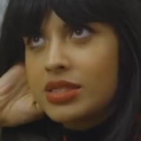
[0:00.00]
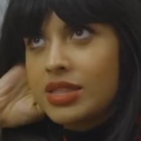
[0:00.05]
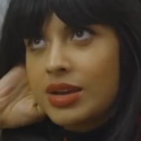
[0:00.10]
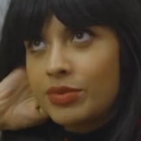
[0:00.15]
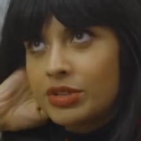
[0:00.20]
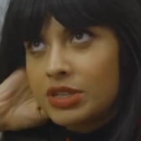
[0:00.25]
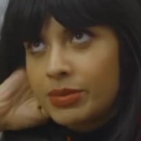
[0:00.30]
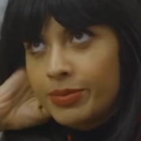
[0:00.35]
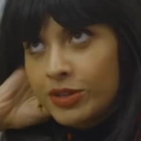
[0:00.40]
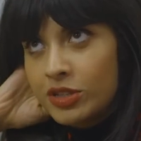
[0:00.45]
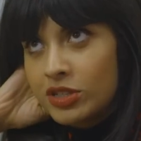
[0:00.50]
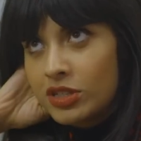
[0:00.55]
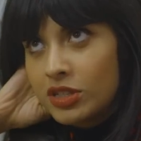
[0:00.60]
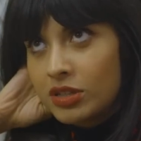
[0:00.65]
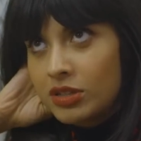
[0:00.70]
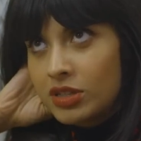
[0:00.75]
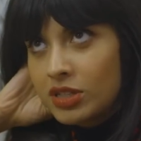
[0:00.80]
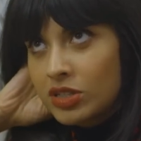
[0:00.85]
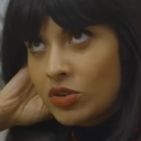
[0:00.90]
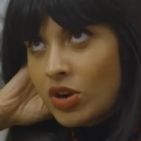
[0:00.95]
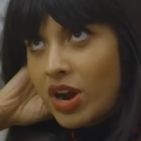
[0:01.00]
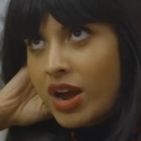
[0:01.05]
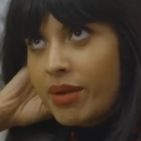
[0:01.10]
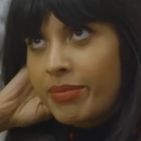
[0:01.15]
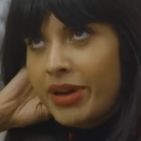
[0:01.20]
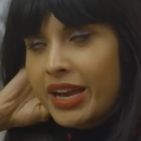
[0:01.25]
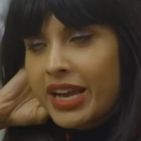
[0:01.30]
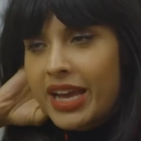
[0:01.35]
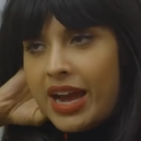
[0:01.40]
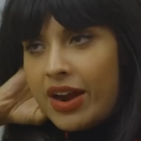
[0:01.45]
they were supposed to describe
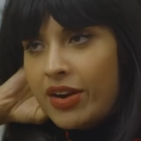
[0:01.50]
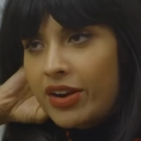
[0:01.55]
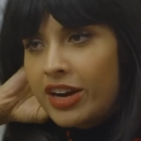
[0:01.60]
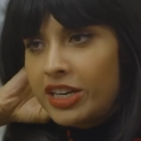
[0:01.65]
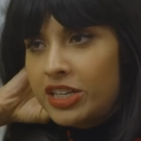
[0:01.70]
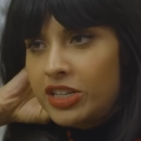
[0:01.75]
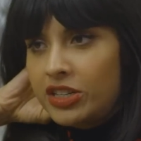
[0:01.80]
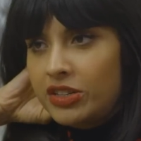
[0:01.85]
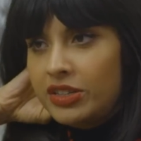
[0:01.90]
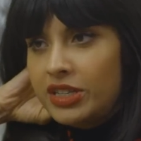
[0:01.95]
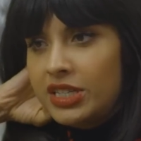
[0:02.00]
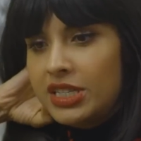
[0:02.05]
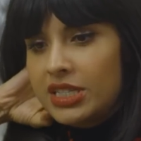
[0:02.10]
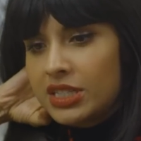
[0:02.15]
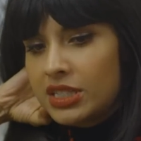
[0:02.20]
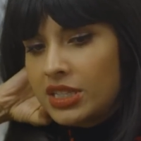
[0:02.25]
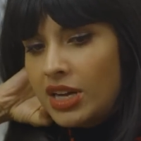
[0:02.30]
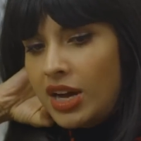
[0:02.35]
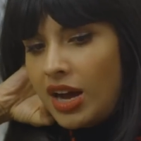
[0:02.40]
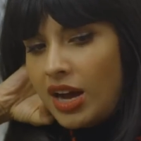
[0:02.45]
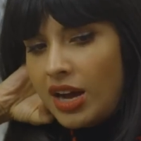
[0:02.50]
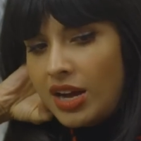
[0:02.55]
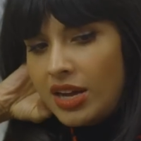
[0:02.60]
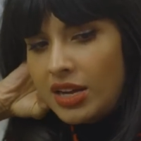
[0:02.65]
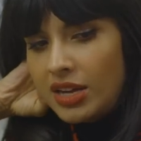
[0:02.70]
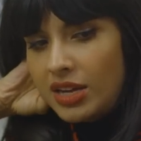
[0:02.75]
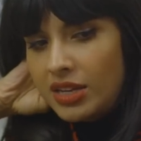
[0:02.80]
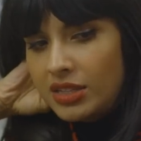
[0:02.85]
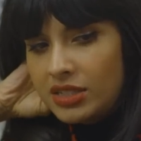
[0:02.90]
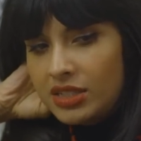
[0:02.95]
my character as
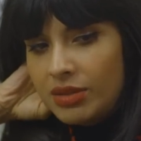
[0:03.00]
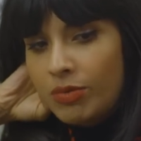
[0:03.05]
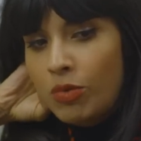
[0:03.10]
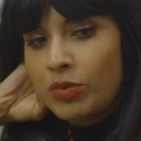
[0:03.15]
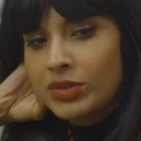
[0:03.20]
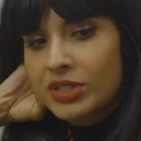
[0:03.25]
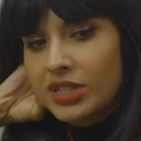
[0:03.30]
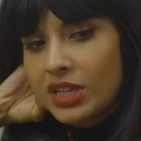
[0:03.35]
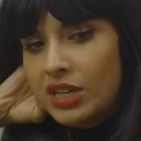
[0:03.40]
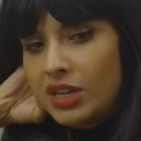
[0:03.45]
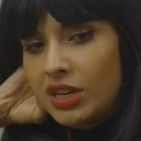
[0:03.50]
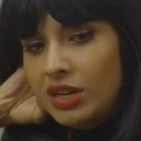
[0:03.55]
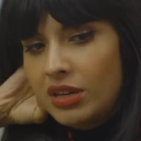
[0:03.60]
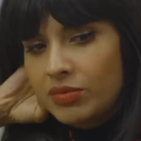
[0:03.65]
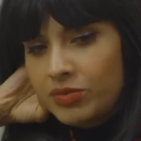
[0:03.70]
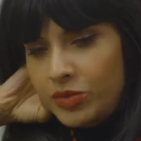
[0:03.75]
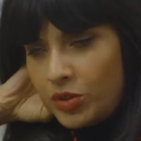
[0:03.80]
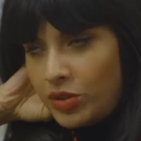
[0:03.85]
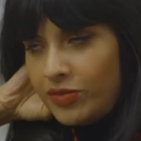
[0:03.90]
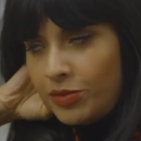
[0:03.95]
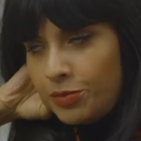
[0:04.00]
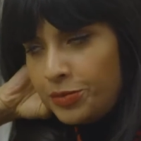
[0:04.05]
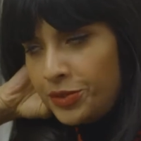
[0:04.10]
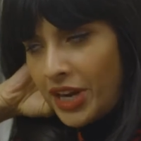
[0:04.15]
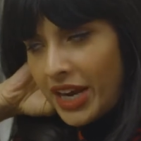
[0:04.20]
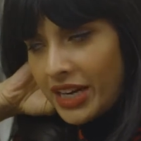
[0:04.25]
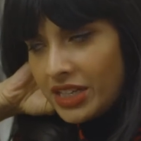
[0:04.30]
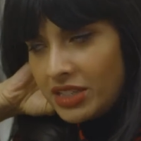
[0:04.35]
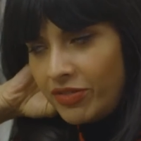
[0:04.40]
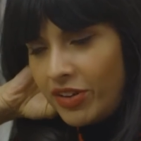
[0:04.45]
someone was going to sort of
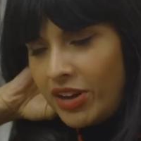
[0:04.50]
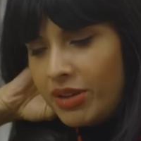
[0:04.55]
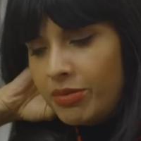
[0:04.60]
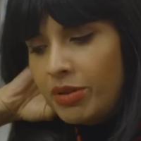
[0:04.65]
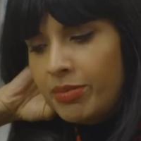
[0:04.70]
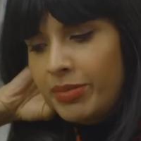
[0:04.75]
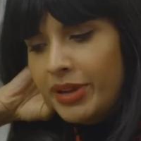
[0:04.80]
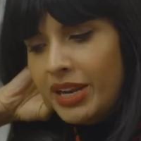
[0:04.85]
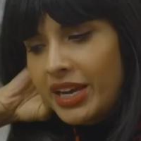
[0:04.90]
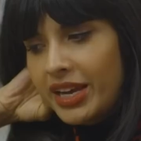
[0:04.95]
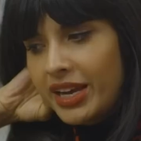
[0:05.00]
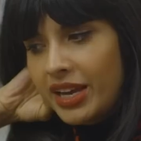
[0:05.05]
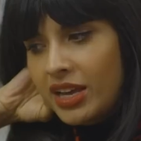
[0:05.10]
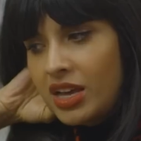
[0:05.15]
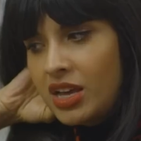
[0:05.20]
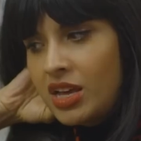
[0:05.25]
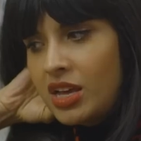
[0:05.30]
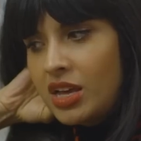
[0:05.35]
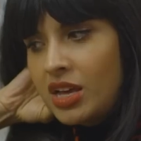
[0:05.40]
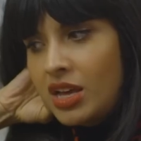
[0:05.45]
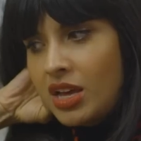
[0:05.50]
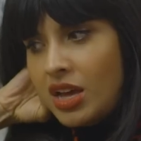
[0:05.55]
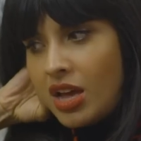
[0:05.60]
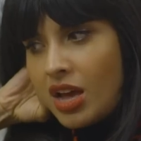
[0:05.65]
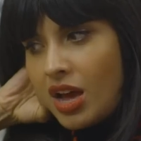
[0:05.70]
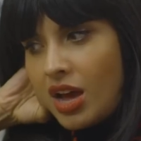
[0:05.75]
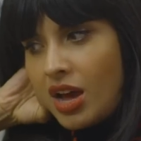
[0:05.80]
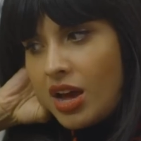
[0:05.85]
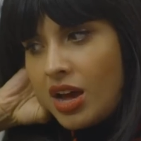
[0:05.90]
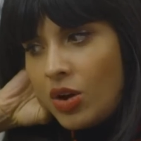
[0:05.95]
objectify me and be like,
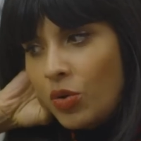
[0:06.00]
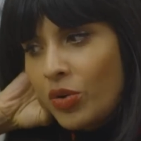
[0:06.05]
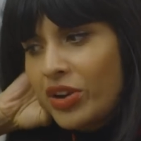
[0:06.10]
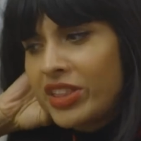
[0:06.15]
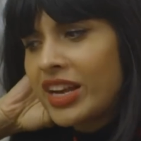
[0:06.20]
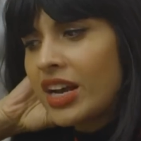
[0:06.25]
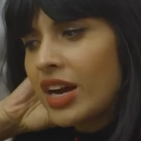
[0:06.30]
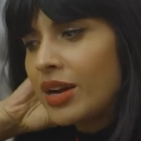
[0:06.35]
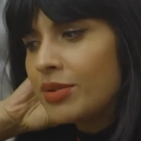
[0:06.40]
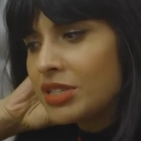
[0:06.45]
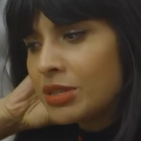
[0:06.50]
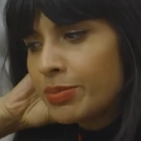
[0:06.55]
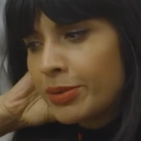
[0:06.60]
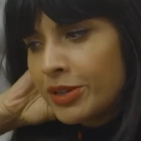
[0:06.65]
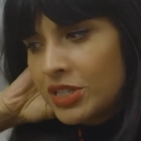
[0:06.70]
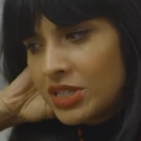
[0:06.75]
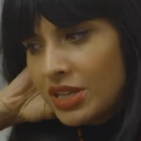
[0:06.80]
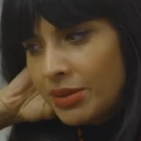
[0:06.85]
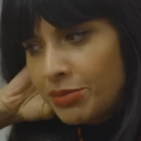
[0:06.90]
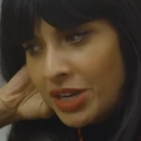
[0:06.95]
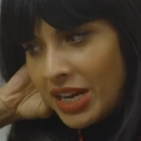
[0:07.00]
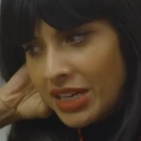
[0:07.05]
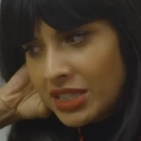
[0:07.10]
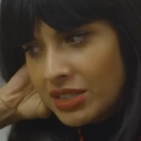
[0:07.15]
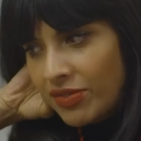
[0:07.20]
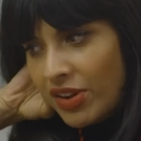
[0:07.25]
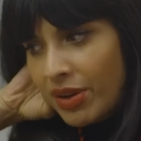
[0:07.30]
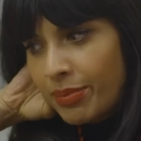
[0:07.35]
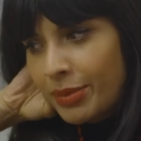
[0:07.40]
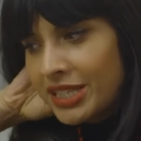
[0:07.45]
or I think I was supposed to
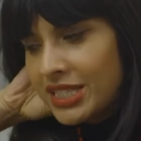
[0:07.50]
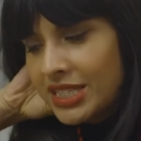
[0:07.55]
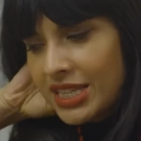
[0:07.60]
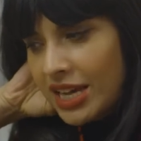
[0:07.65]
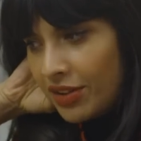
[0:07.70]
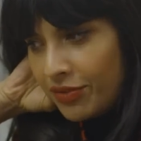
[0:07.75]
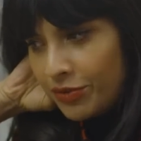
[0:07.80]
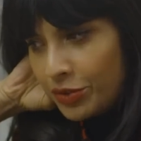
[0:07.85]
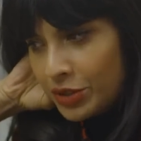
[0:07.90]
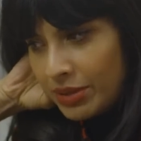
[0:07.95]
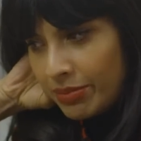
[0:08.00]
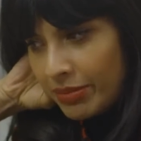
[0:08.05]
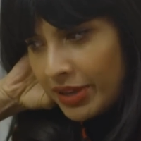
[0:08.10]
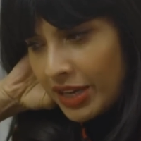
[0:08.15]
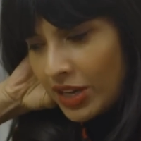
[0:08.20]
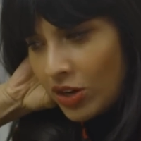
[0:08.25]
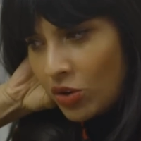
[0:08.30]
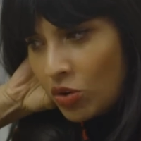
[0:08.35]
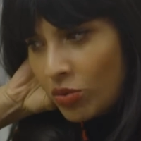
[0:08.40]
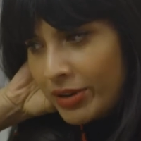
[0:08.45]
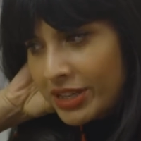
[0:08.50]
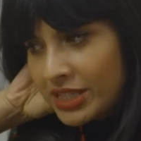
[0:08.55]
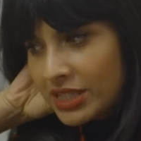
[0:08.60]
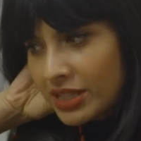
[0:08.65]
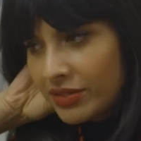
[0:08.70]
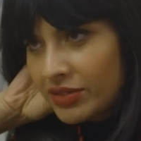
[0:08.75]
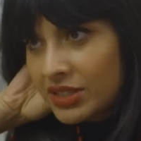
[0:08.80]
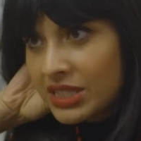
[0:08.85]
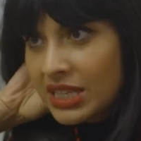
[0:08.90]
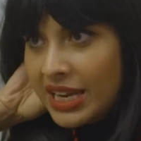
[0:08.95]
objectify myself or something and call
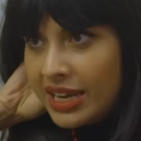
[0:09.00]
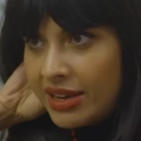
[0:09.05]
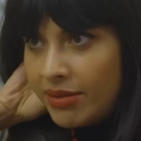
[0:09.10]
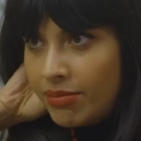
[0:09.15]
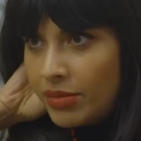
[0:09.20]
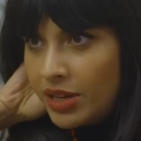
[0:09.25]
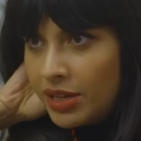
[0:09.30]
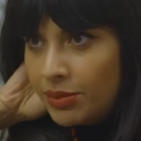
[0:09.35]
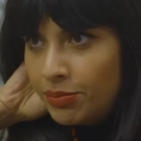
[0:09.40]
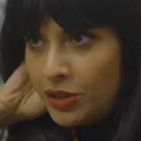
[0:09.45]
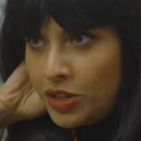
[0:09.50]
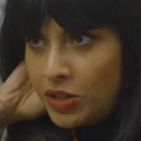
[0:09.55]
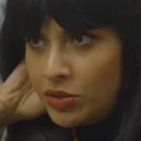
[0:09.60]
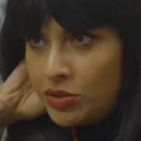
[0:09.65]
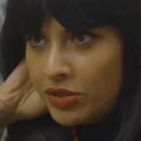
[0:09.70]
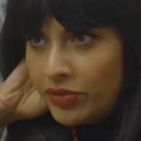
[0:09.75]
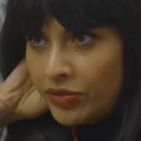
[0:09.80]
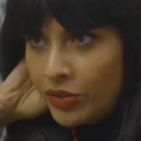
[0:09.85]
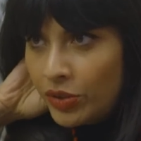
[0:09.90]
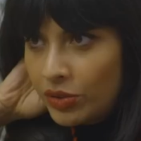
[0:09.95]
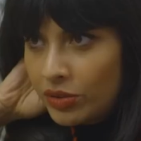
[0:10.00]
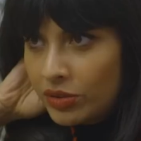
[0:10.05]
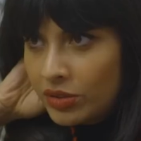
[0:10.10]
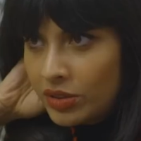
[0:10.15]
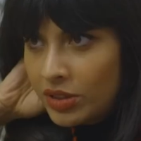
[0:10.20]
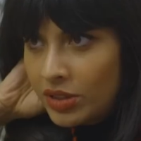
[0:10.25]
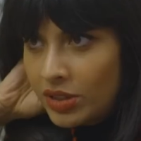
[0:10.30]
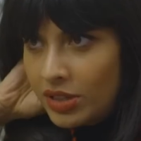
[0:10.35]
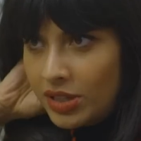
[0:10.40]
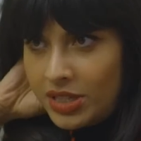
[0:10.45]
myself slim and beautiful
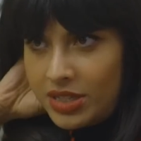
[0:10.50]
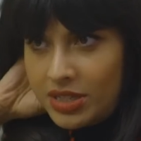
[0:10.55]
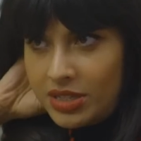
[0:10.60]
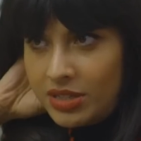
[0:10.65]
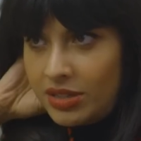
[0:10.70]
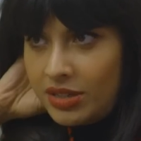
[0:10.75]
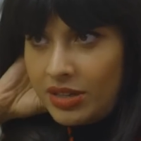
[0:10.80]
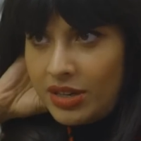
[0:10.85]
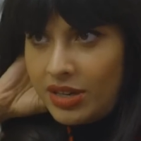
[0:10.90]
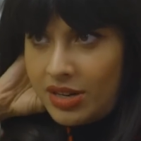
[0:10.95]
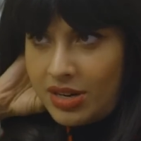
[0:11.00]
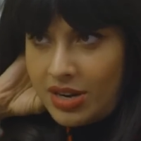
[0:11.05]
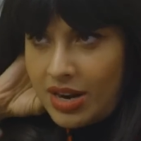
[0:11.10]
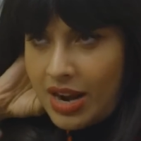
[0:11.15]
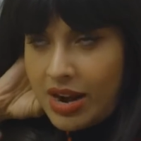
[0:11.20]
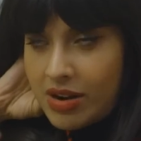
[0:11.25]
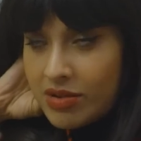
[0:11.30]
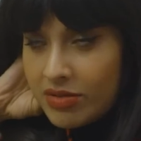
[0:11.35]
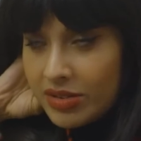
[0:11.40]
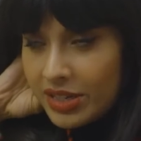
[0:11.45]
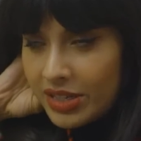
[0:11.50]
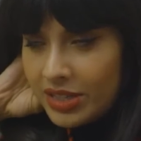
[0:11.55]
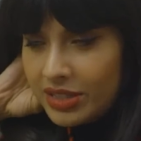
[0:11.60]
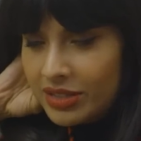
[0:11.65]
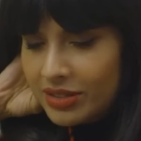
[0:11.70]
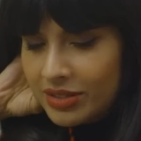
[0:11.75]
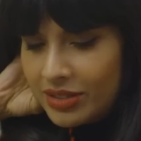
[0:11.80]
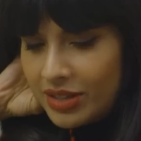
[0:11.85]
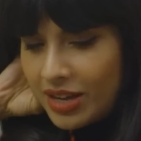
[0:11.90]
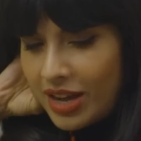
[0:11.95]
as an
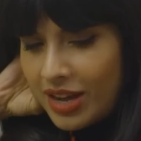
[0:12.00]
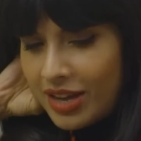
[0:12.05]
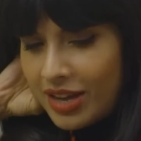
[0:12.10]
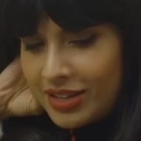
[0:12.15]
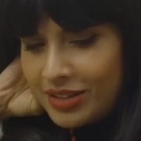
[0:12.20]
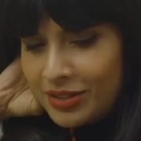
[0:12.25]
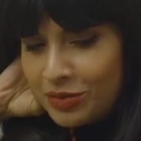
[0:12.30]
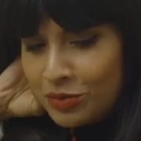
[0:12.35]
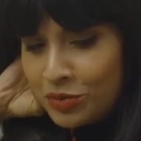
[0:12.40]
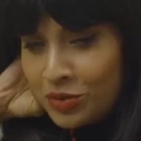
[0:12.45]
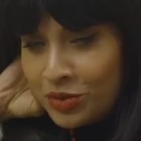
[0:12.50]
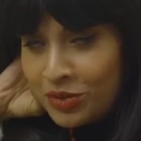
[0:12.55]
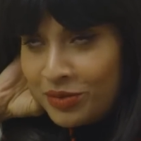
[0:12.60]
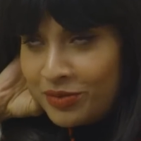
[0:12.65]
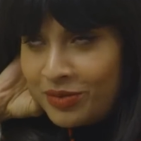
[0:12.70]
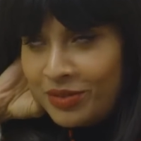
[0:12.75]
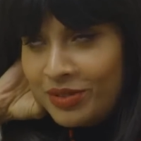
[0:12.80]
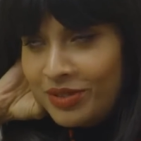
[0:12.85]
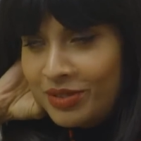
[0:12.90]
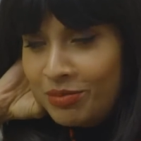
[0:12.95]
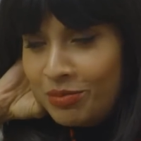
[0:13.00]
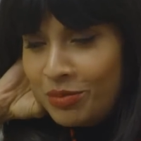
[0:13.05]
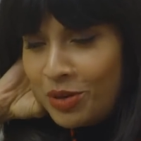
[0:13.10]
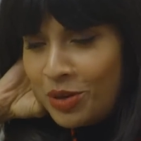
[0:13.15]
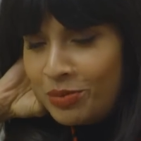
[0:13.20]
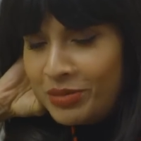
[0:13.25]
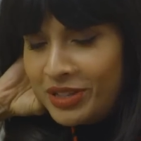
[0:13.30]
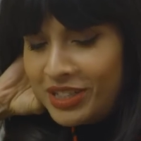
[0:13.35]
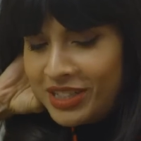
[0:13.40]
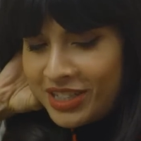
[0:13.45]
arrogant sort of
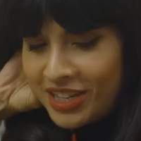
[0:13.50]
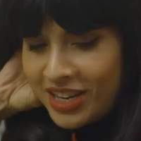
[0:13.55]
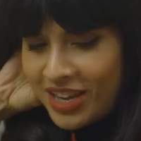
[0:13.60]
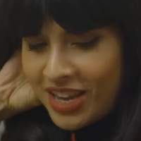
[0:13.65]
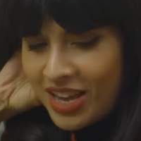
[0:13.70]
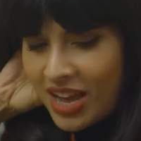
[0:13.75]
moment.